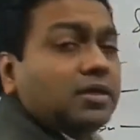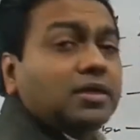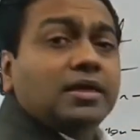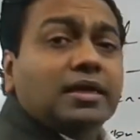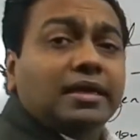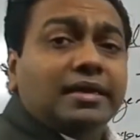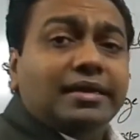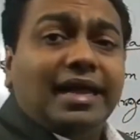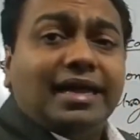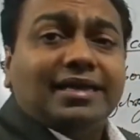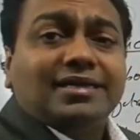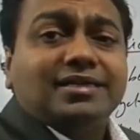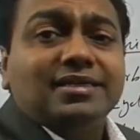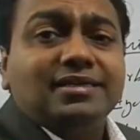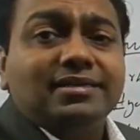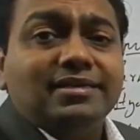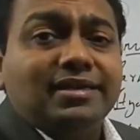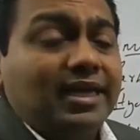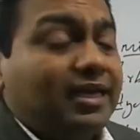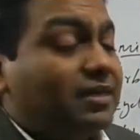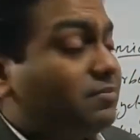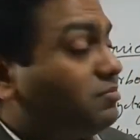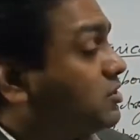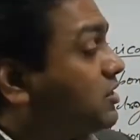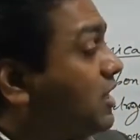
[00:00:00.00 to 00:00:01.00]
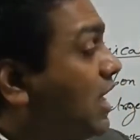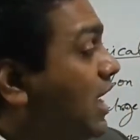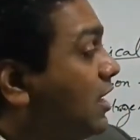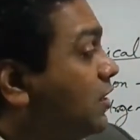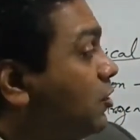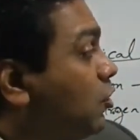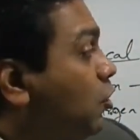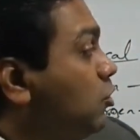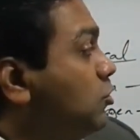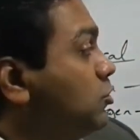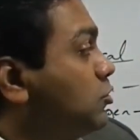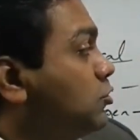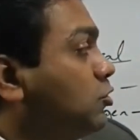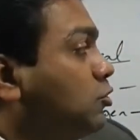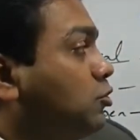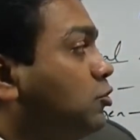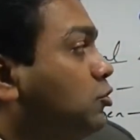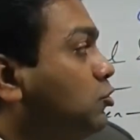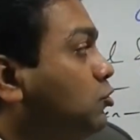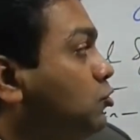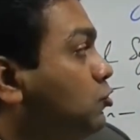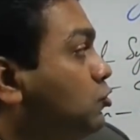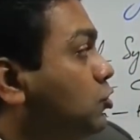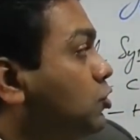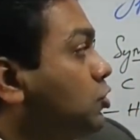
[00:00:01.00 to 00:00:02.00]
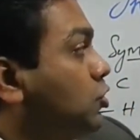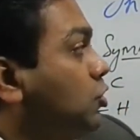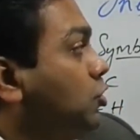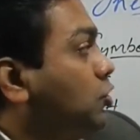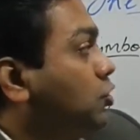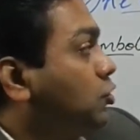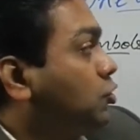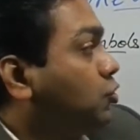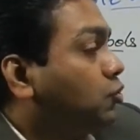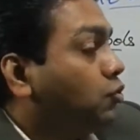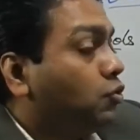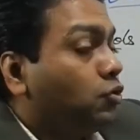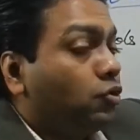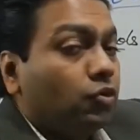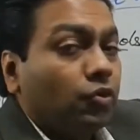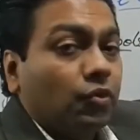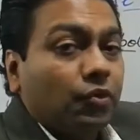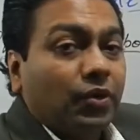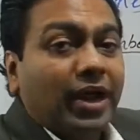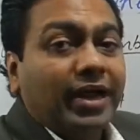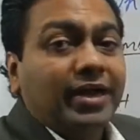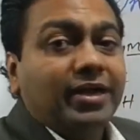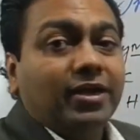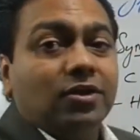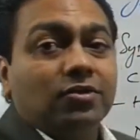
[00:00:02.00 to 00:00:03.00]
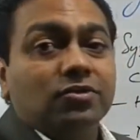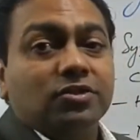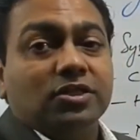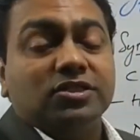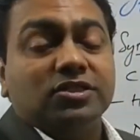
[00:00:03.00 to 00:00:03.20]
Latin names are also used to write on the